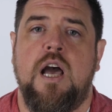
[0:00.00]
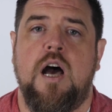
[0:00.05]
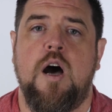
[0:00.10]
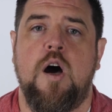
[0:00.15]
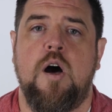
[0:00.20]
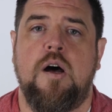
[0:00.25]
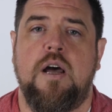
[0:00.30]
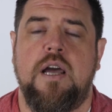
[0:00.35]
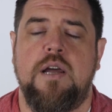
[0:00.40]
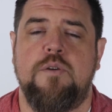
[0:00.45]

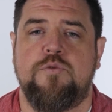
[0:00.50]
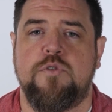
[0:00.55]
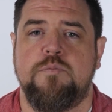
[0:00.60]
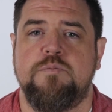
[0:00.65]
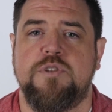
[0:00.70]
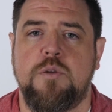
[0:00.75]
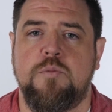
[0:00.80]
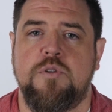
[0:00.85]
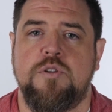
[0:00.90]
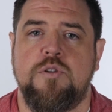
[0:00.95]
And
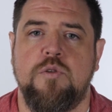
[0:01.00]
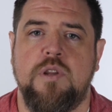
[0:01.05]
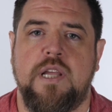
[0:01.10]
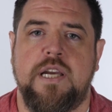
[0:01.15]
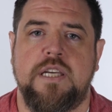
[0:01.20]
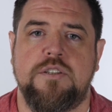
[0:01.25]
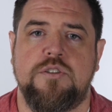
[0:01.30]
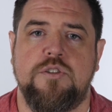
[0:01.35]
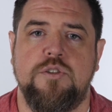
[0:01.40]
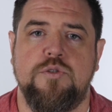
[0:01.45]
from someone who
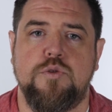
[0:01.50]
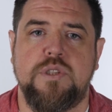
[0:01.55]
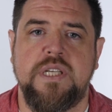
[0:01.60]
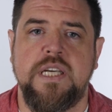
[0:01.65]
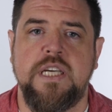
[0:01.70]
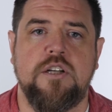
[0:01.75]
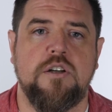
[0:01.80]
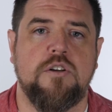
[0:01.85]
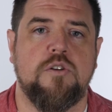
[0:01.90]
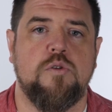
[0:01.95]
likes to
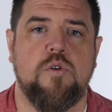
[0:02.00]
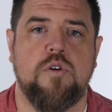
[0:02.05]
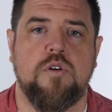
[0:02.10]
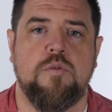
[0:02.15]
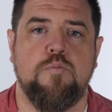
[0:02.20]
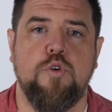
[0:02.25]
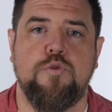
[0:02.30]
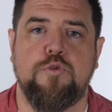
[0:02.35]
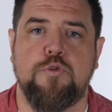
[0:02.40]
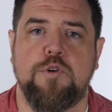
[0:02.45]
tinker
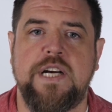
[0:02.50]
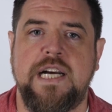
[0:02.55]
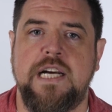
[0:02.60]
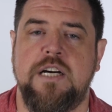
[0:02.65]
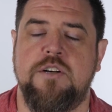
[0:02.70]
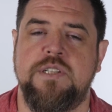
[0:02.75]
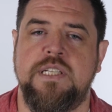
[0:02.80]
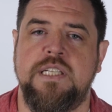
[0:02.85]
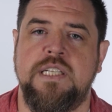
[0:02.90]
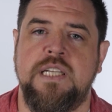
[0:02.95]
or move
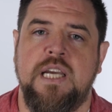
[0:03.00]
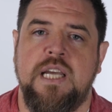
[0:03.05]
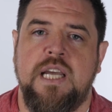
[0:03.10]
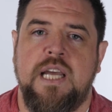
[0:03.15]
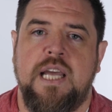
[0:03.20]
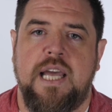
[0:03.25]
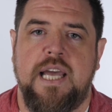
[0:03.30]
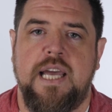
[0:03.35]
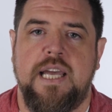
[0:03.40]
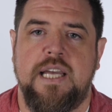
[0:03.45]
around
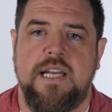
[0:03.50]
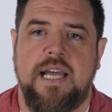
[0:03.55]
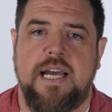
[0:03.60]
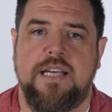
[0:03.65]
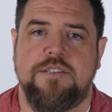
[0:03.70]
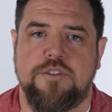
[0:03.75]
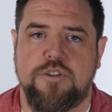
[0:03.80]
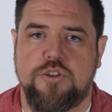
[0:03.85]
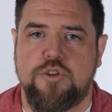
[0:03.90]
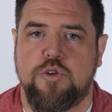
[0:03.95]
and
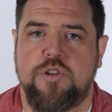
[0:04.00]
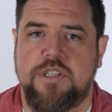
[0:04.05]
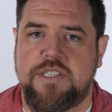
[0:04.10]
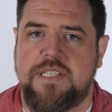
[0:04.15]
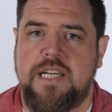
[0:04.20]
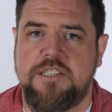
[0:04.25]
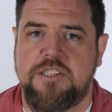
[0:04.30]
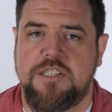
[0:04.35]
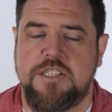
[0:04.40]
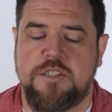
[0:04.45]
has a short
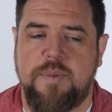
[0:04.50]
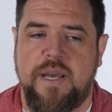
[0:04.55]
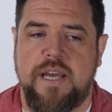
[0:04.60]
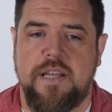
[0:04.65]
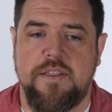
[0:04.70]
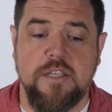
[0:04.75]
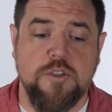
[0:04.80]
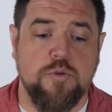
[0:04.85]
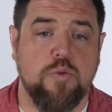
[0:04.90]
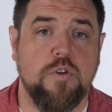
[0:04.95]
attention
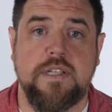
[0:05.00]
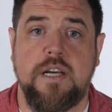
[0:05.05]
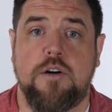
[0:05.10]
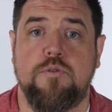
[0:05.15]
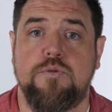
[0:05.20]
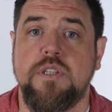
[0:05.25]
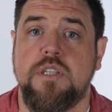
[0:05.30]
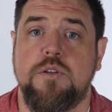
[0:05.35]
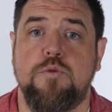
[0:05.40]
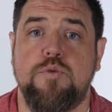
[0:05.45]
span, this worked
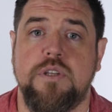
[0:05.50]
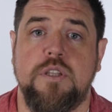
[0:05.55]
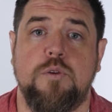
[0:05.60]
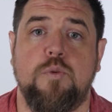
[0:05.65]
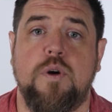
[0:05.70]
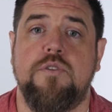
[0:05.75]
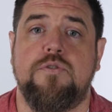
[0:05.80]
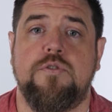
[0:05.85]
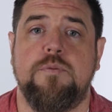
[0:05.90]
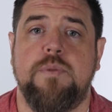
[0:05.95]
out really, really
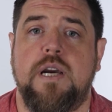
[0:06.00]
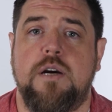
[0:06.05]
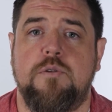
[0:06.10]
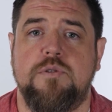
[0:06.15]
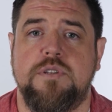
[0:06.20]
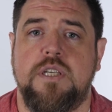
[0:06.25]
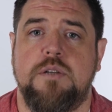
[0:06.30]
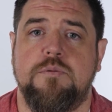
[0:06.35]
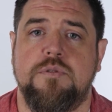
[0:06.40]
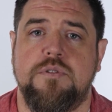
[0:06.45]
well for me. I
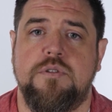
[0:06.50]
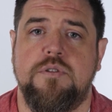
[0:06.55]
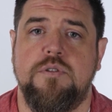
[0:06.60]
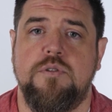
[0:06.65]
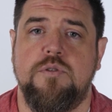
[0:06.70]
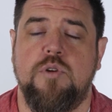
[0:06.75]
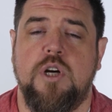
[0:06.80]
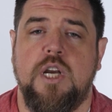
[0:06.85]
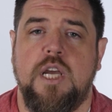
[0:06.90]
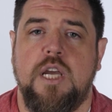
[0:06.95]
was able
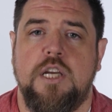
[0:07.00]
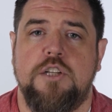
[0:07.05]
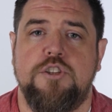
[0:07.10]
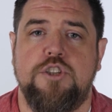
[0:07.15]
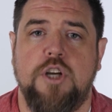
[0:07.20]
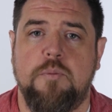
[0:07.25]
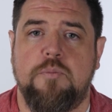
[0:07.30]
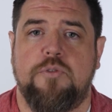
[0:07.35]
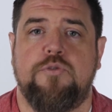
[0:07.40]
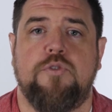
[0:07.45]
to
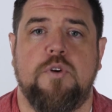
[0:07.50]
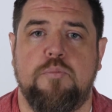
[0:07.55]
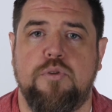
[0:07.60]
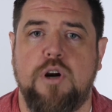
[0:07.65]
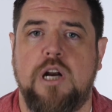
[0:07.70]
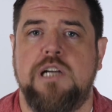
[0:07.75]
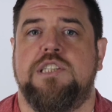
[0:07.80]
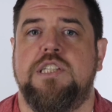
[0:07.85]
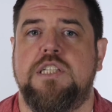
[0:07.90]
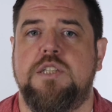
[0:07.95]
jump from
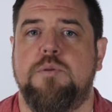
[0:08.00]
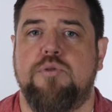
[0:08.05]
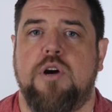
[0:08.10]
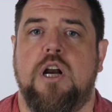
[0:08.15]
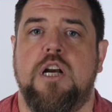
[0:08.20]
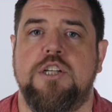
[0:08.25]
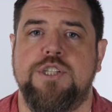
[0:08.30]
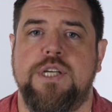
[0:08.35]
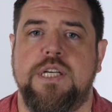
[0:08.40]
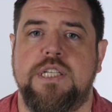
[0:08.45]
project to
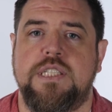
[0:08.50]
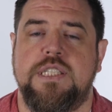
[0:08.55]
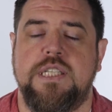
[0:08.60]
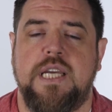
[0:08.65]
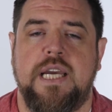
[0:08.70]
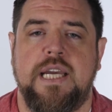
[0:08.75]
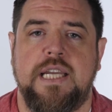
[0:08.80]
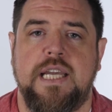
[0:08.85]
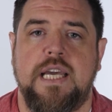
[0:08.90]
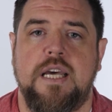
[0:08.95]
project
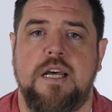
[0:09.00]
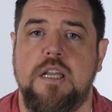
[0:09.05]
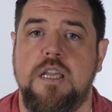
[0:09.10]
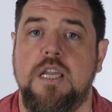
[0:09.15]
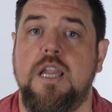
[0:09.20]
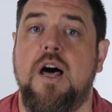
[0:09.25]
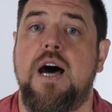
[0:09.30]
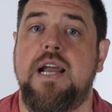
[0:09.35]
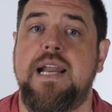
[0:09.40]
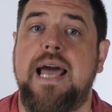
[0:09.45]
and get a
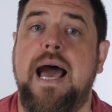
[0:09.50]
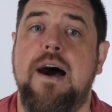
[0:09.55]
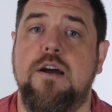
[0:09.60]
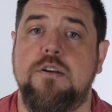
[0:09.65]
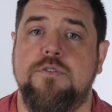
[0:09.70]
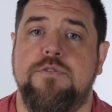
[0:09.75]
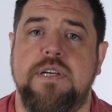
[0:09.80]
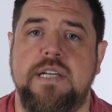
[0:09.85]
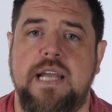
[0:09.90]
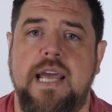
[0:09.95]
lot
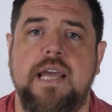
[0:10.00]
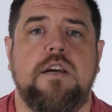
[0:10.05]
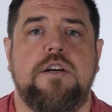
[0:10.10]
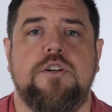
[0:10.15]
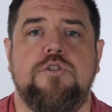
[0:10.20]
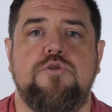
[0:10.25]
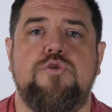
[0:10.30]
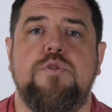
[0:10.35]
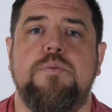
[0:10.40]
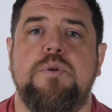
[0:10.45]
out of it and
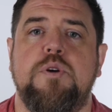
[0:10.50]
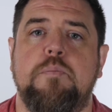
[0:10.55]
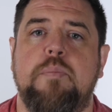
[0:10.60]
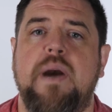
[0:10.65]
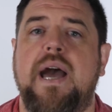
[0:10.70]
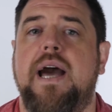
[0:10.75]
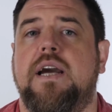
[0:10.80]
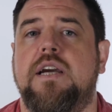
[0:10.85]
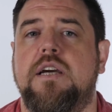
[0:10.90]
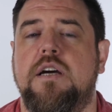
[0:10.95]
contribute
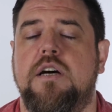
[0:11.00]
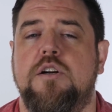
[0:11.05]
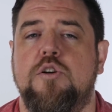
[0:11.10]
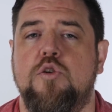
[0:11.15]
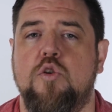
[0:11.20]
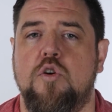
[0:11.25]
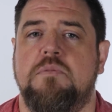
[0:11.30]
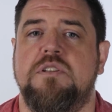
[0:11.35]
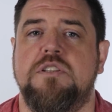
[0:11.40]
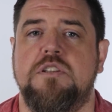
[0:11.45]
back an
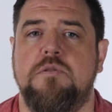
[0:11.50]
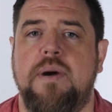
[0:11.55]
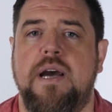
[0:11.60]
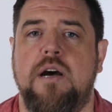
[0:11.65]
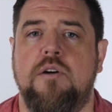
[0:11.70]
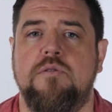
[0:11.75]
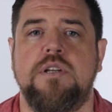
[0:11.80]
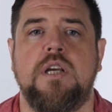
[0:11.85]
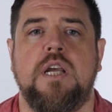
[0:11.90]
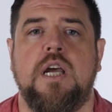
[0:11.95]
enormous
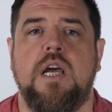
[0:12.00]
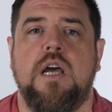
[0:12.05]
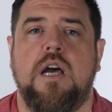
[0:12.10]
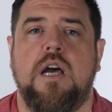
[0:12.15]
amount.